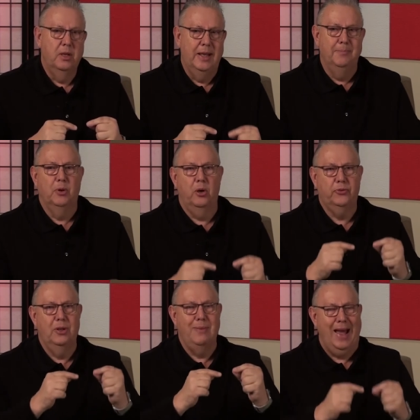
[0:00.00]
He
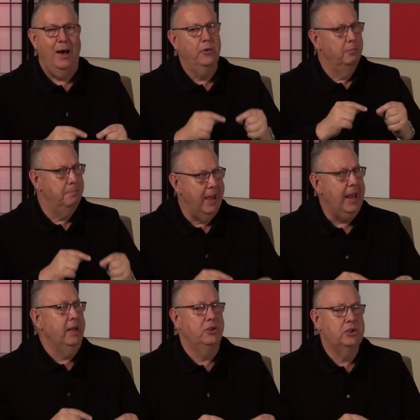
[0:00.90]
brought them out
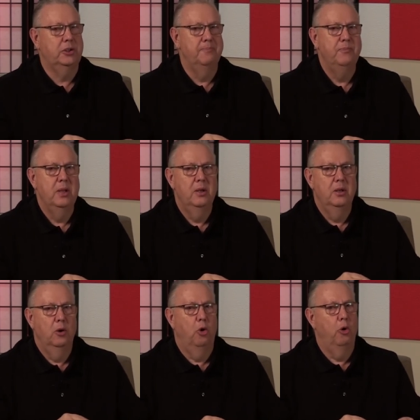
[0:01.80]
based
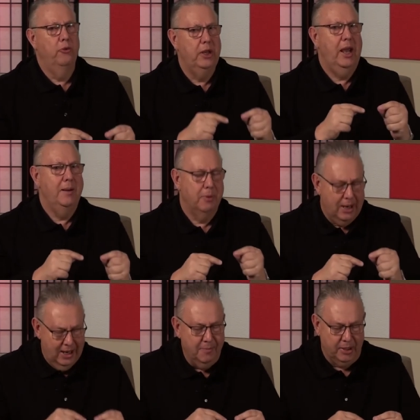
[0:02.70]
on the
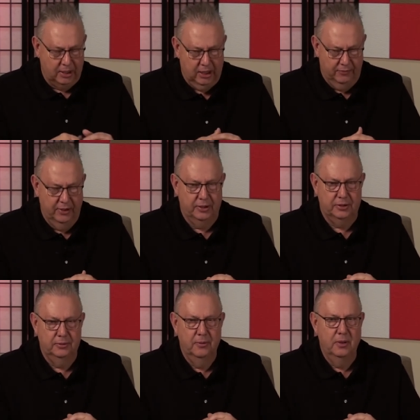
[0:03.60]
Abrahamic
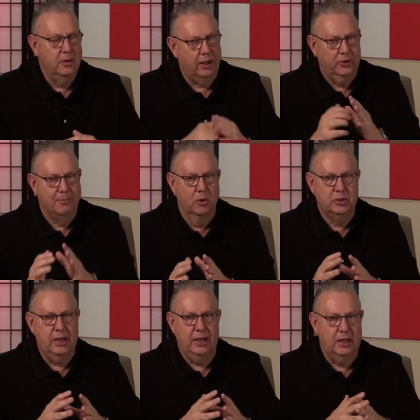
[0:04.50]
covenant not the
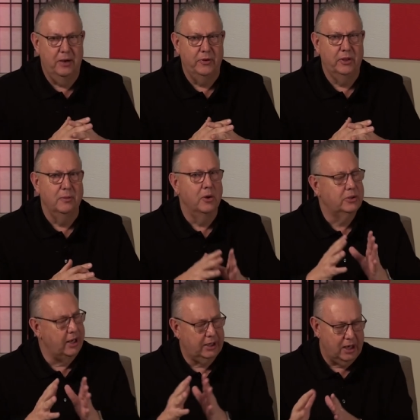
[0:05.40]
Mosaic covenant. The
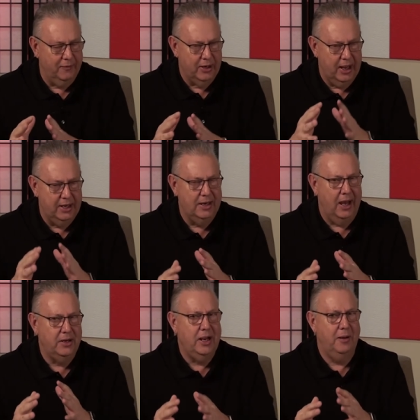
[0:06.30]
Mosaic covenant had
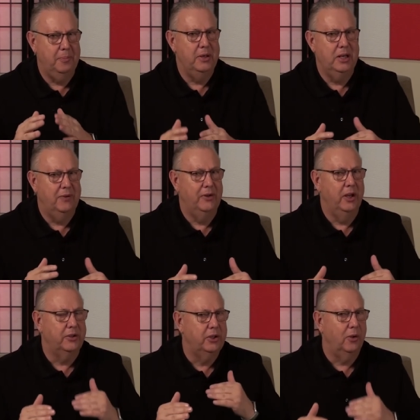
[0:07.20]
not yet been given
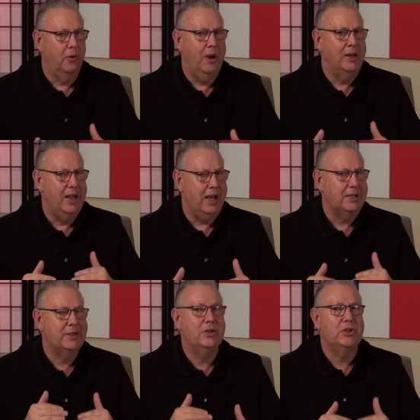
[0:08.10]
until around
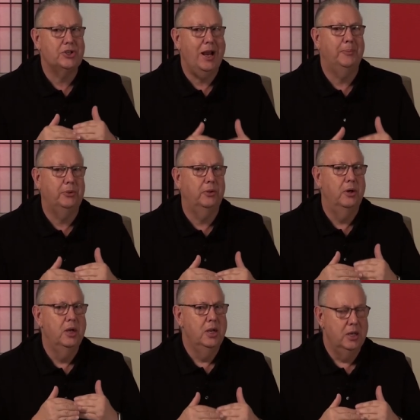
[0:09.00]
Exodus
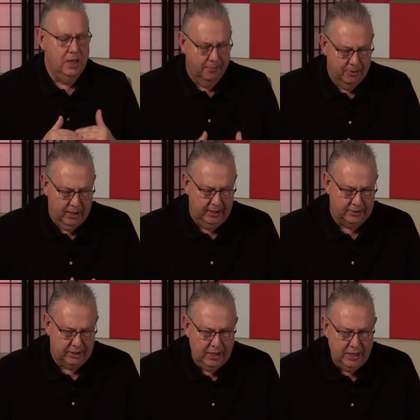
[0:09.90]
chapter number
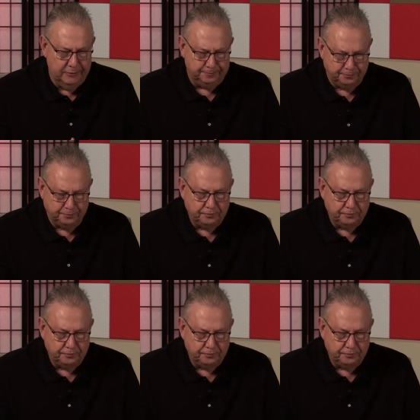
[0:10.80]
19.